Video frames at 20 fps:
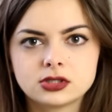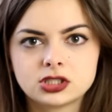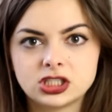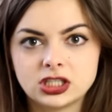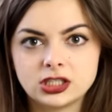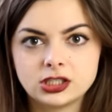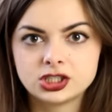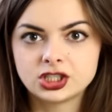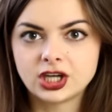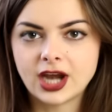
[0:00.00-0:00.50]

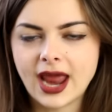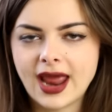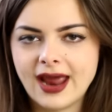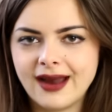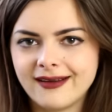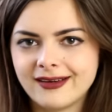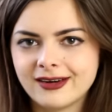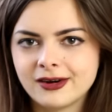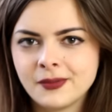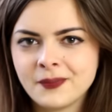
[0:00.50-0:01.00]
ginger
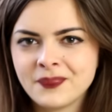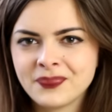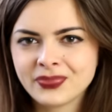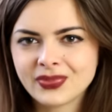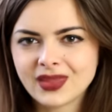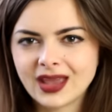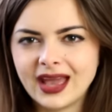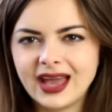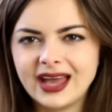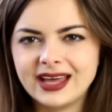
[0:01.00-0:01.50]
hair,
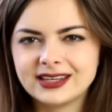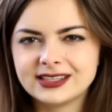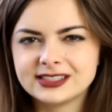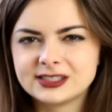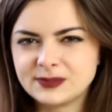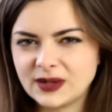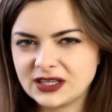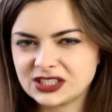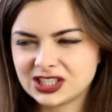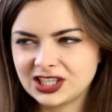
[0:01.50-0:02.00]
and
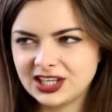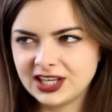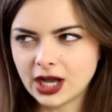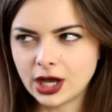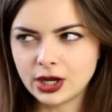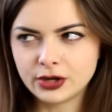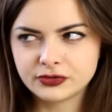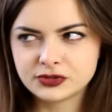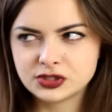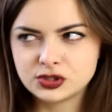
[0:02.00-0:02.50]
especially
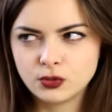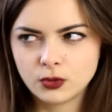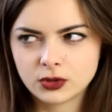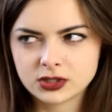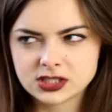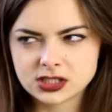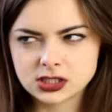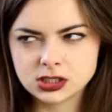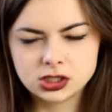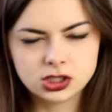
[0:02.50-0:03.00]
kind of
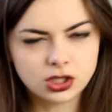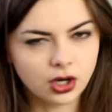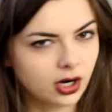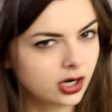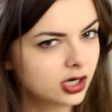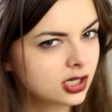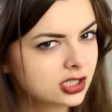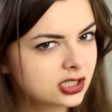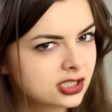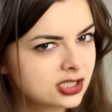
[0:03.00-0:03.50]
towards the
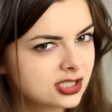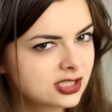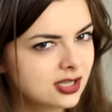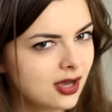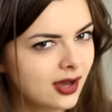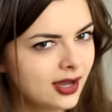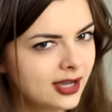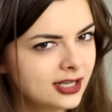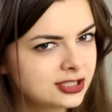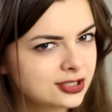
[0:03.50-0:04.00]
darker
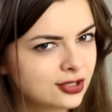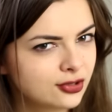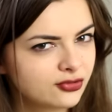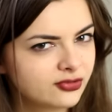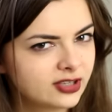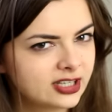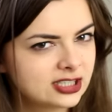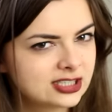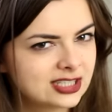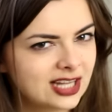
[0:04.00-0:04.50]
side. So
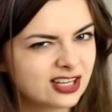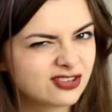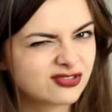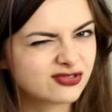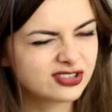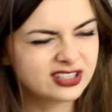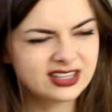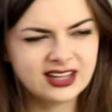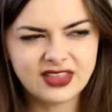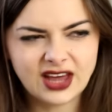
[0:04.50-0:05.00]
when it's like
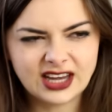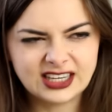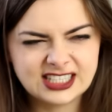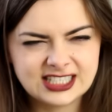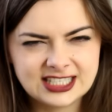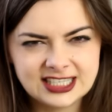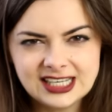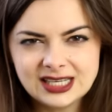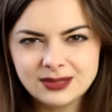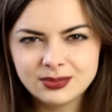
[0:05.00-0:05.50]
really that
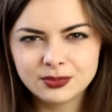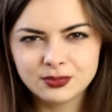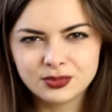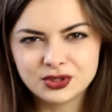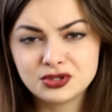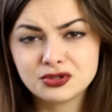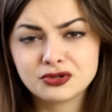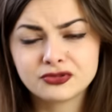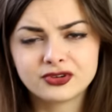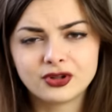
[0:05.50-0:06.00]
deep,
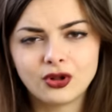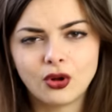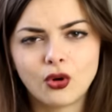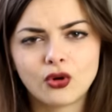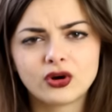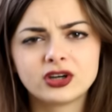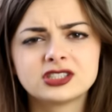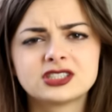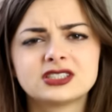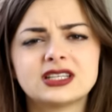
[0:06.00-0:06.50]
beautiful
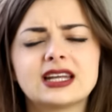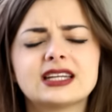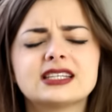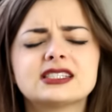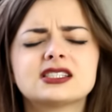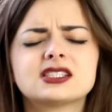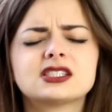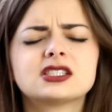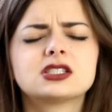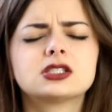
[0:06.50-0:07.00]
orange, that
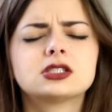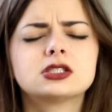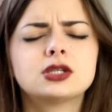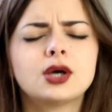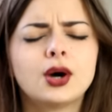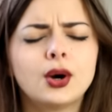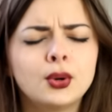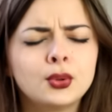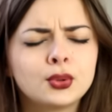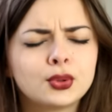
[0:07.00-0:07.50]
is
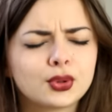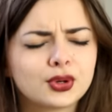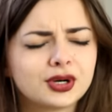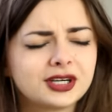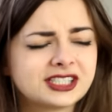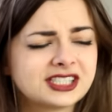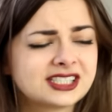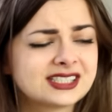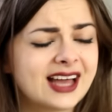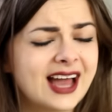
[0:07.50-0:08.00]
so
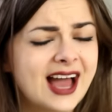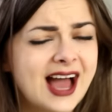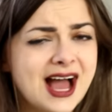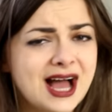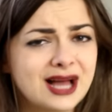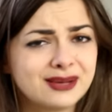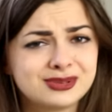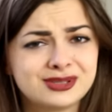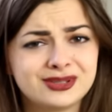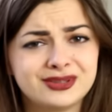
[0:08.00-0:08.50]
gorgeous. I
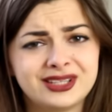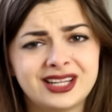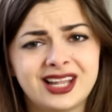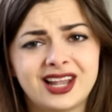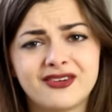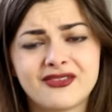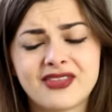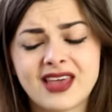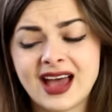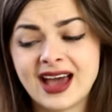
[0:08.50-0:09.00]
absolutely
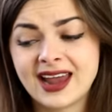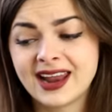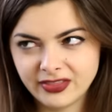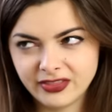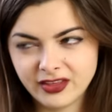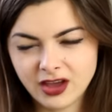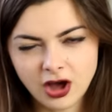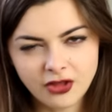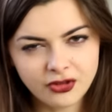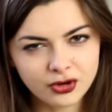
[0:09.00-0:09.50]
love that.
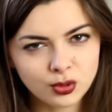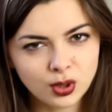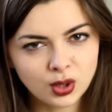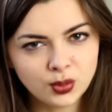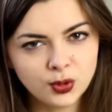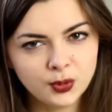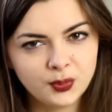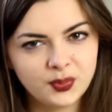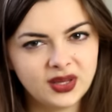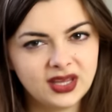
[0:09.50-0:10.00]
The other one
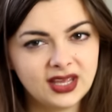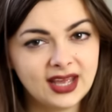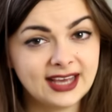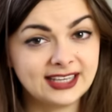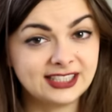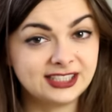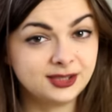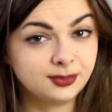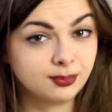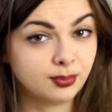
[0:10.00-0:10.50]
would be
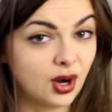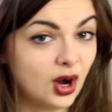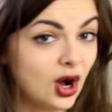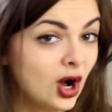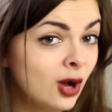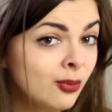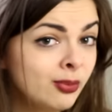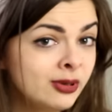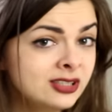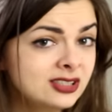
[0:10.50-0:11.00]
a
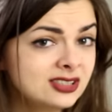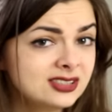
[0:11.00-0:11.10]
bob